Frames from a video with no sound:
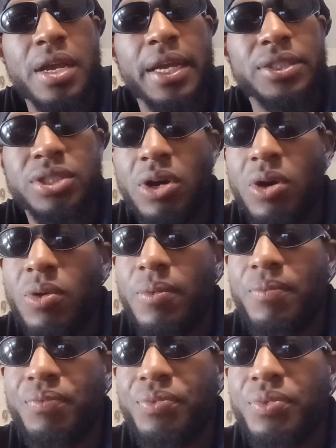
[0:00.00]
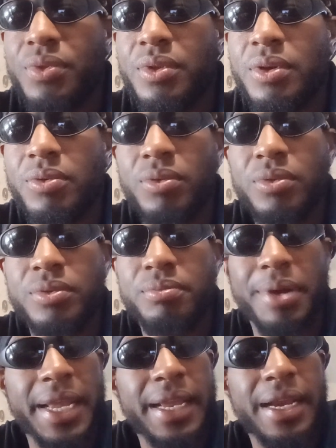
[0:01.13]
and so
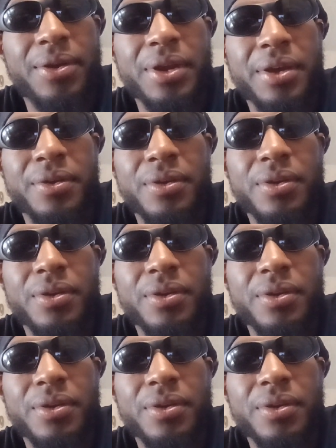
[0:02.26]
Bay Area.